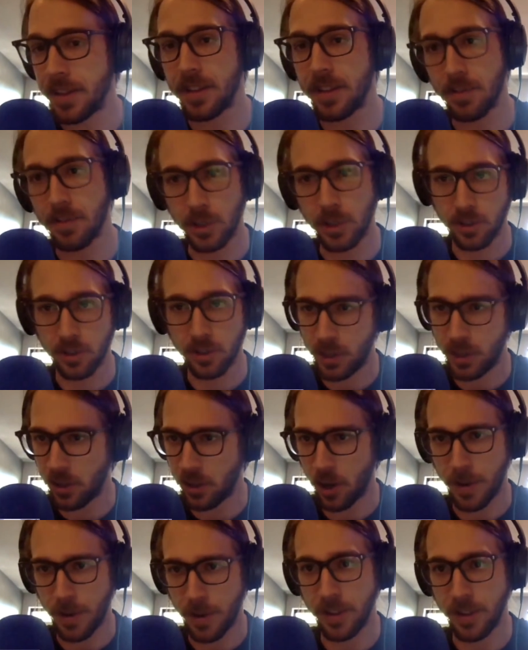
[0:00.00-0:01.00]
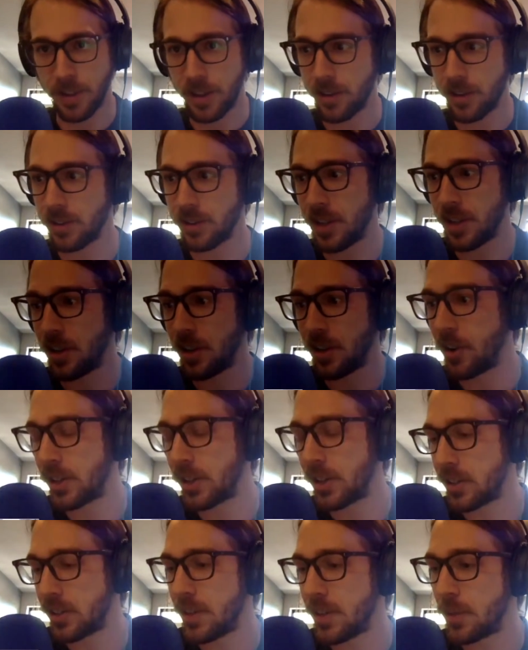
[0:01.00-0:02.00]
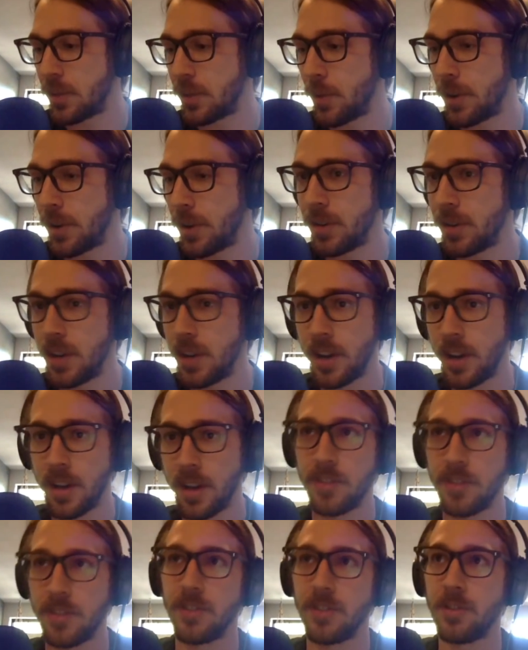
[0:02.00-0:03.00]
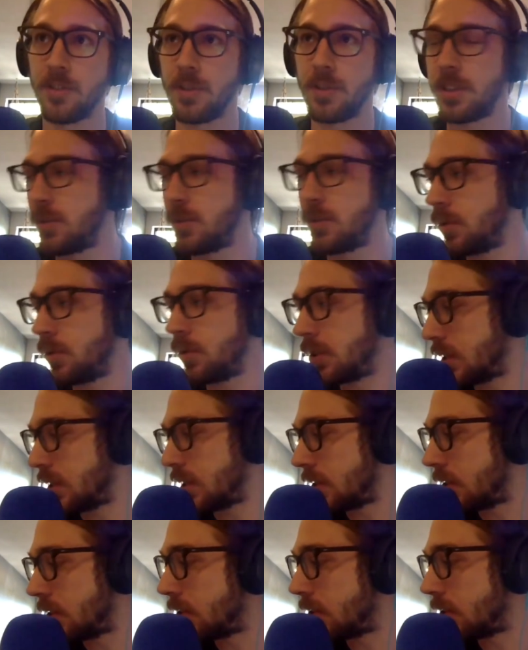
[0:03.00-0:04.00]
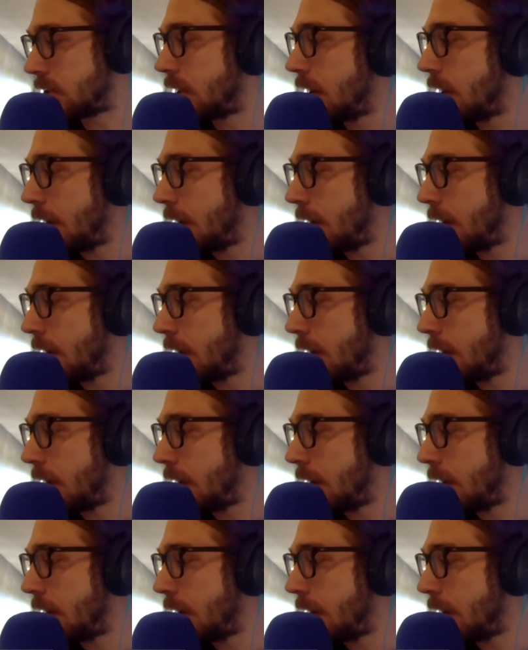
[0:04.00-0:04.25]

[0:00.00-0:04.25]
which we can talk about later, is the integration of ETH1 under the new ETH2 consensus.